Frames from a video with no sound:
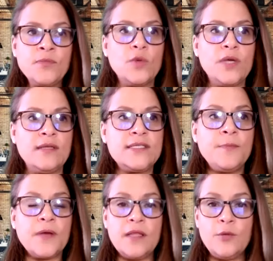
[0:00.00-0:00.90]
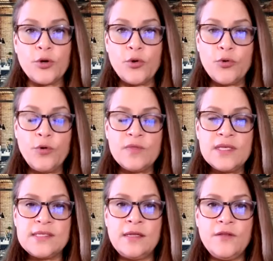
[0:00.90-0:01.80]
We typically recruit
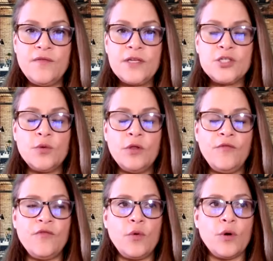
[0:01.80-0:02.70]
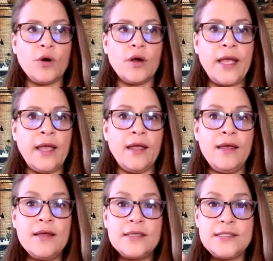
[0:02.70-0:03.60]
this individual for a
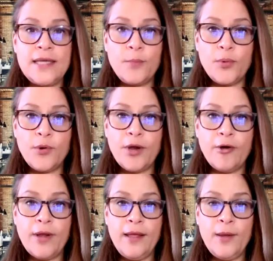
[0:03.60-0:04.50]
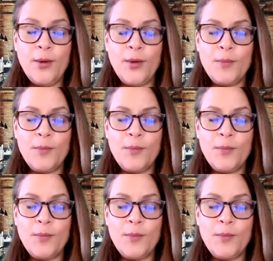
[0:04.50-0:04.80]
temporary